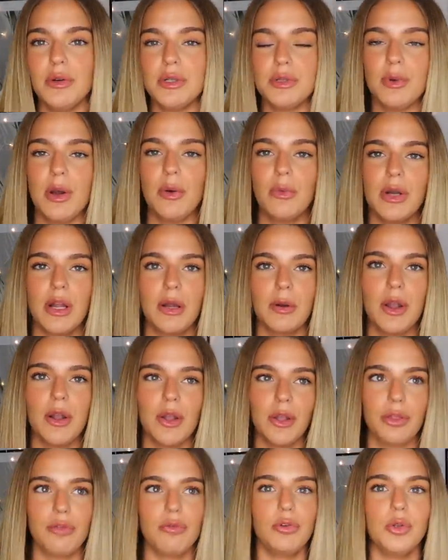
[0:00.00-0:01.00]
as well when I'm
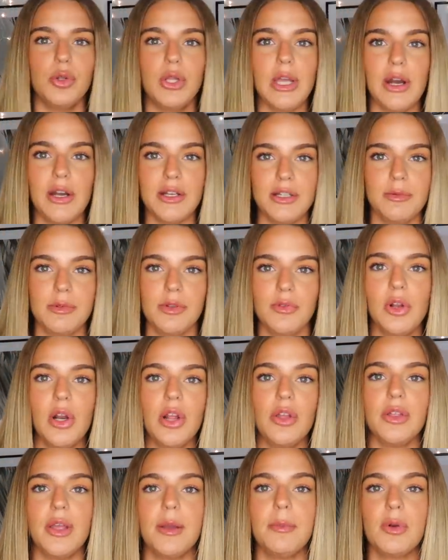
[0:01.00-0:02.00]
going through the items of
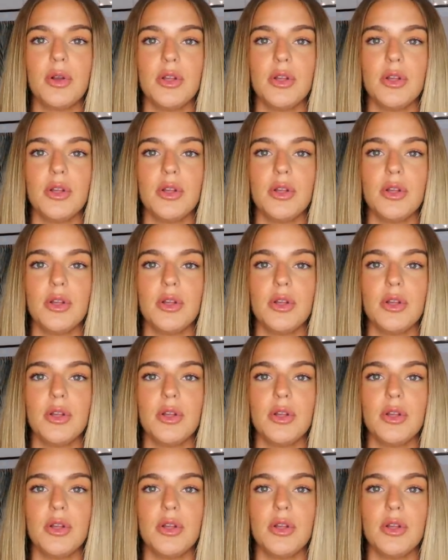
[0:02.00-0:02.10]
clothing